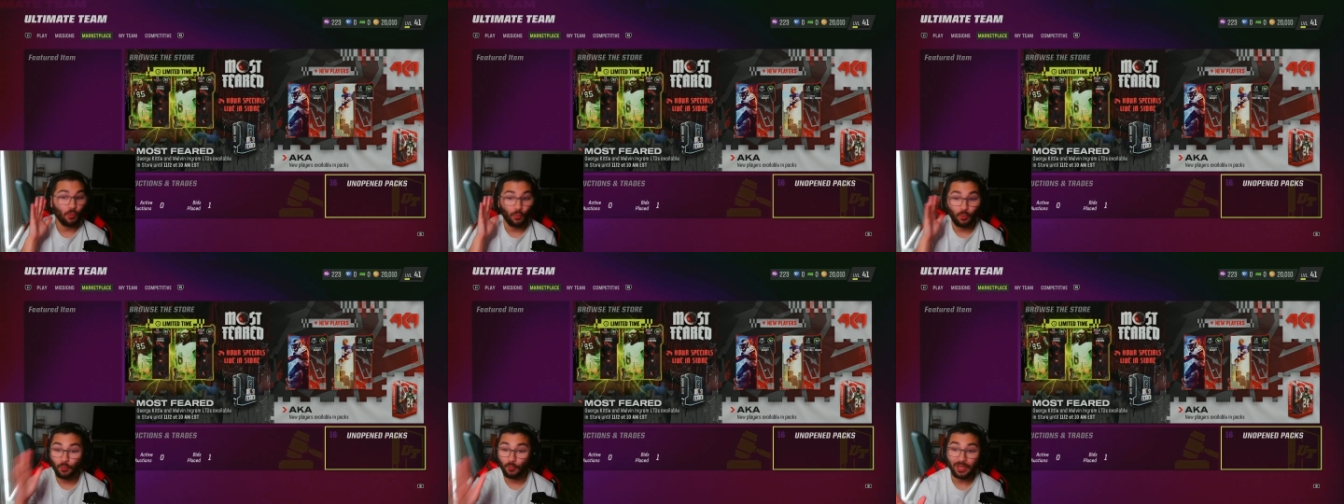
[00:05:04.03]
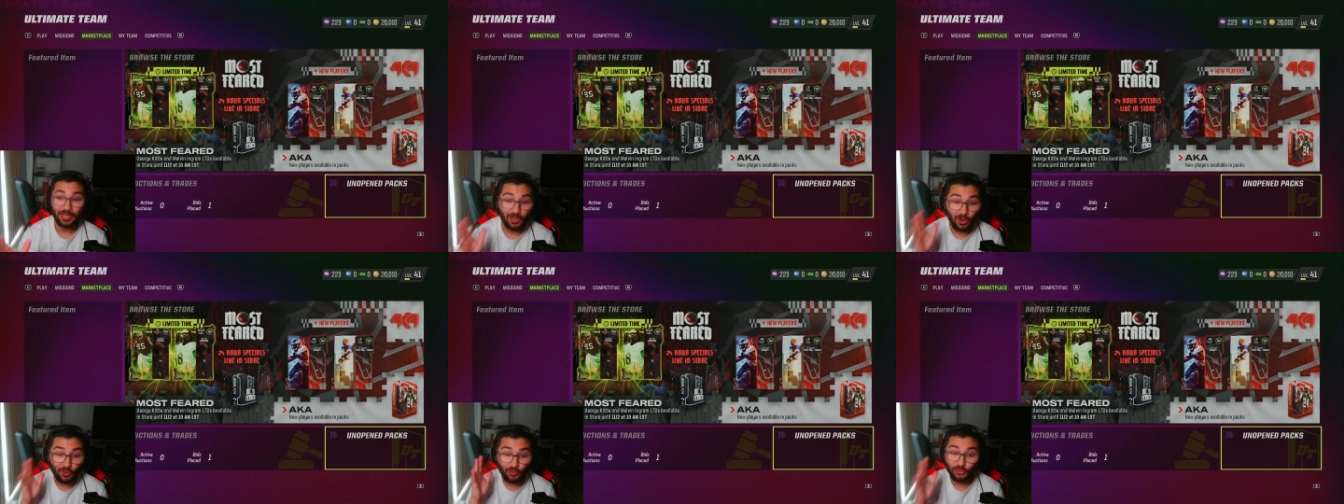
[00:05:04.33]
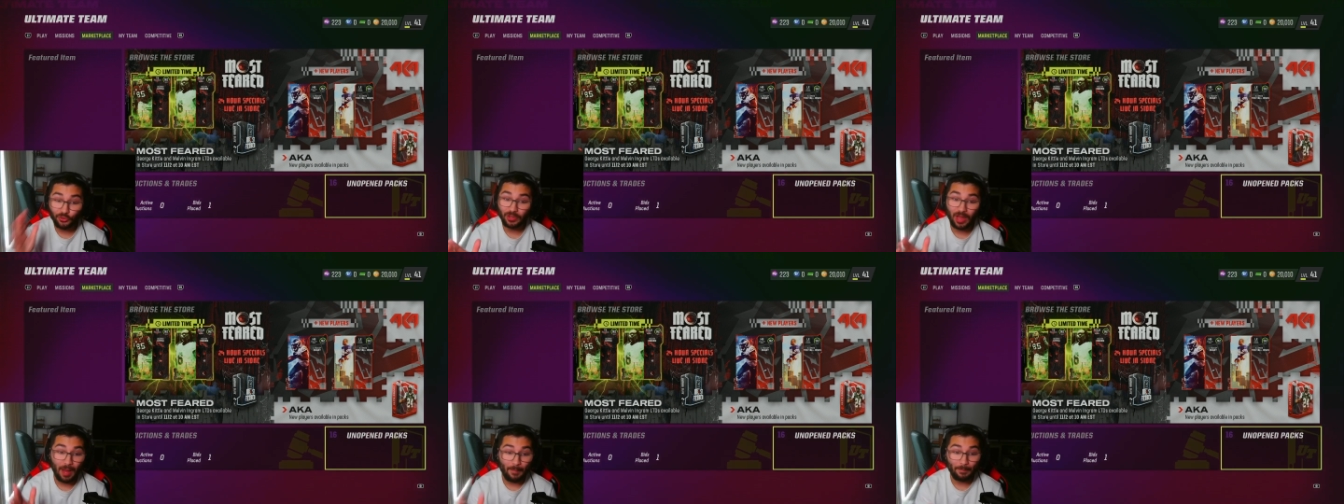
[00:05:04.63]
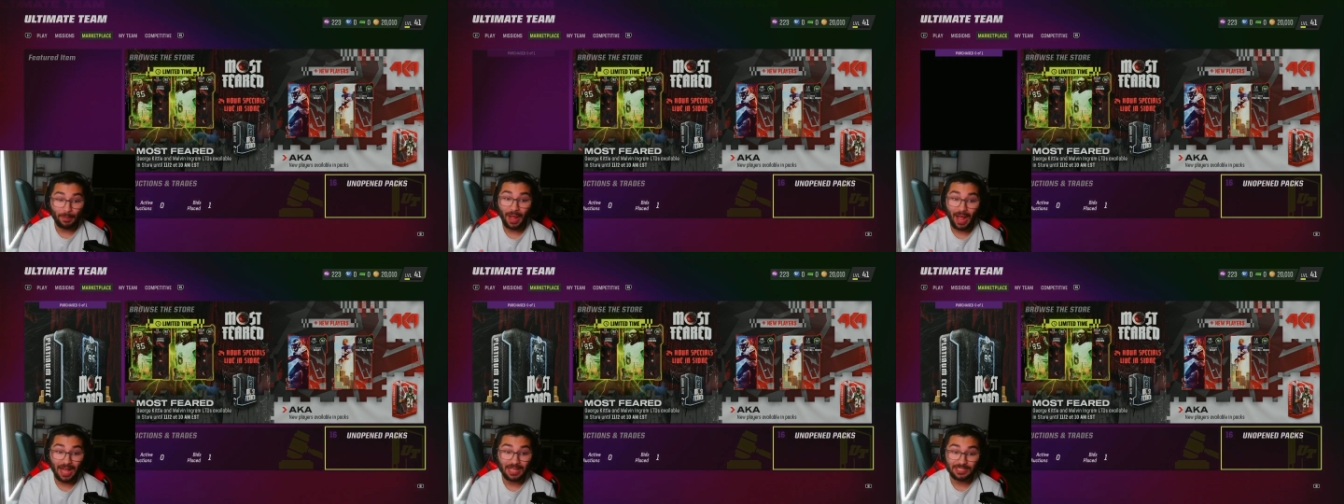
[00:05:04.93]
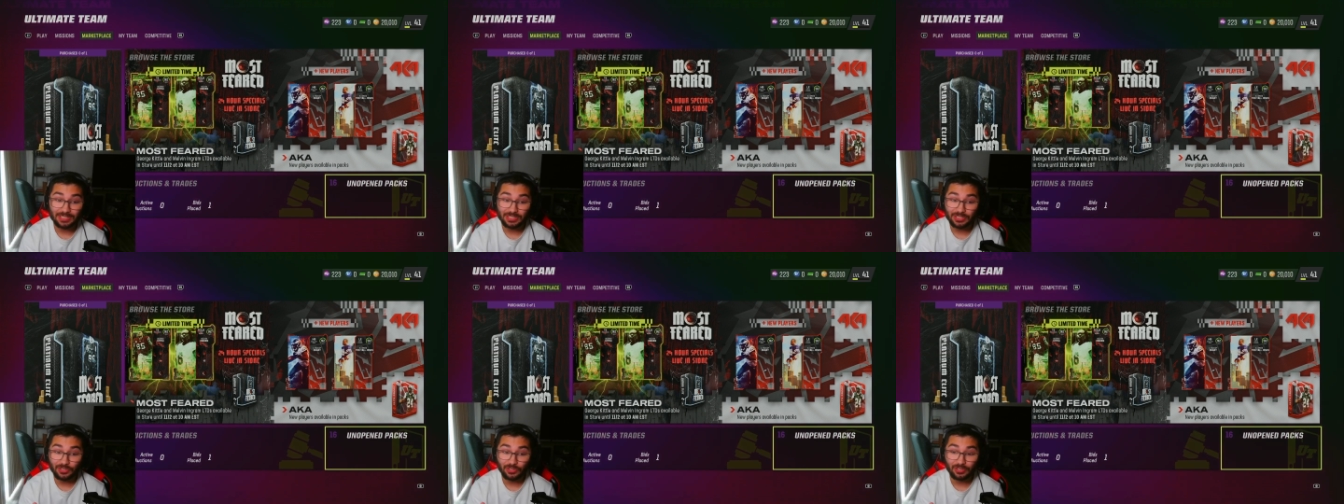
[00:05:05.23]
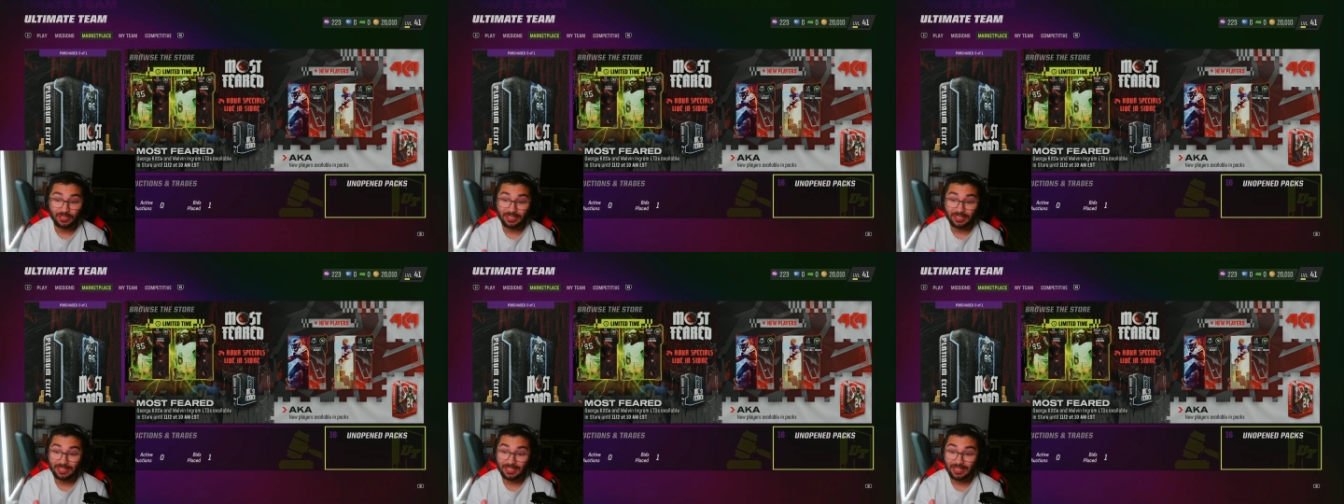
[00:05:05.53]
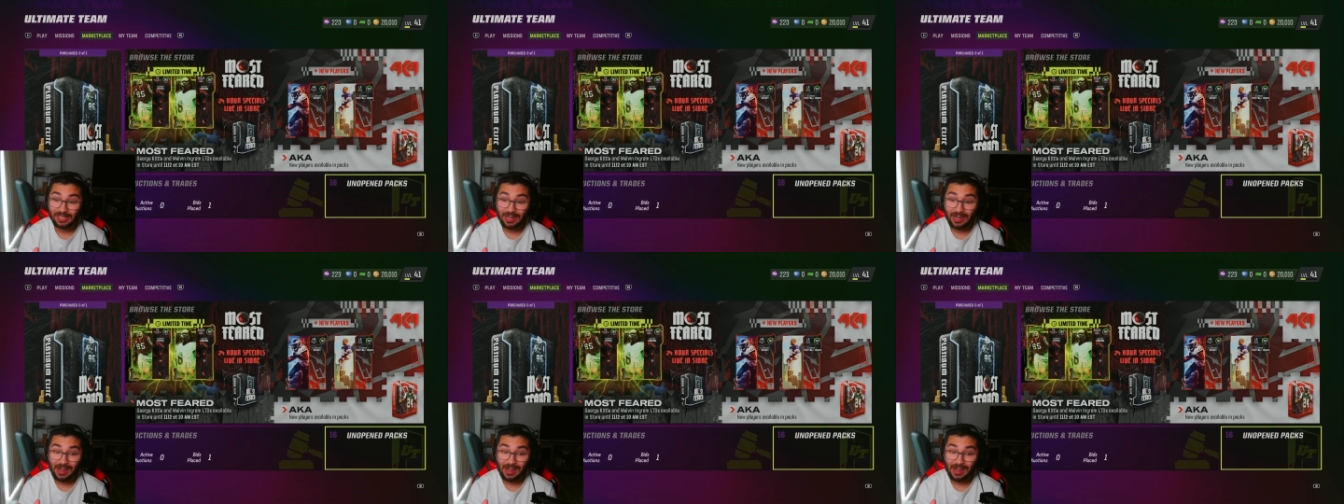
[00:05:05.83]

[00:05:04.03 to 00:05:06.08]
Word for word: when we go through that pass, dude,